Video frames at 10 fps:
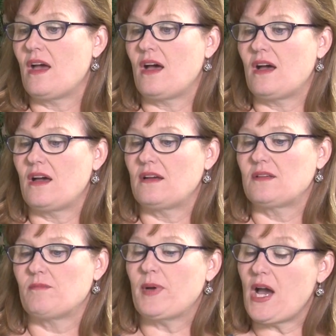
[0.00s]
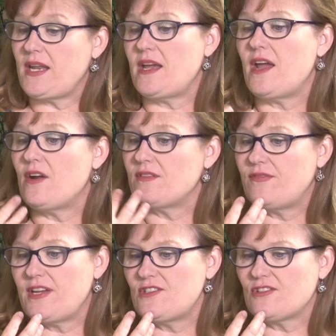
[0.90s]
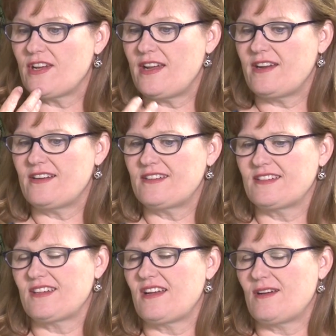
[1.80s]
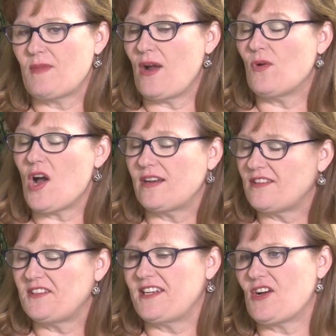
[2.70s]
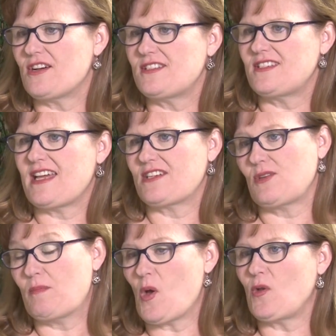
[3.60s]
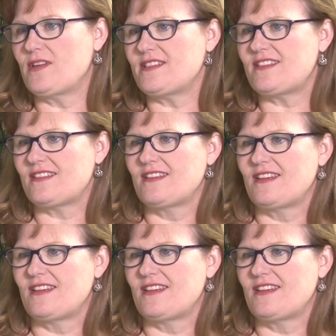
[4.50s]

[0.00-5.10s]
uh, body hair and facial hair. Um, ironically, it causes actually baldness.